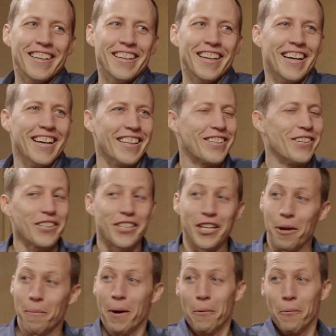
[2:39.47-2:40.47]
Yeah, the cool
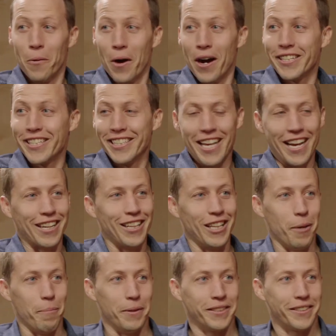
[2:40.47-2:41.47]
thing about watching that
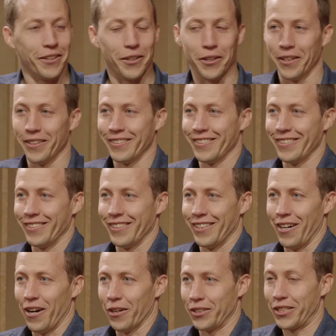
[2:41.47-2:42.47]
clip is there
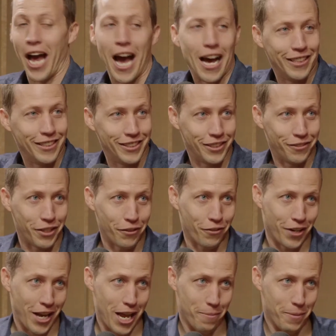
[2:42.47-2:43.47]
are tons of
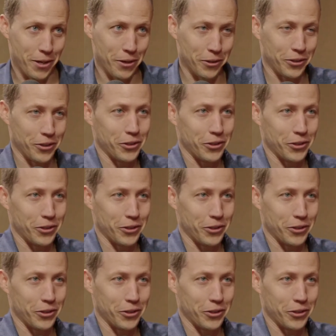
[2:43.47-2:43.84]
different animators.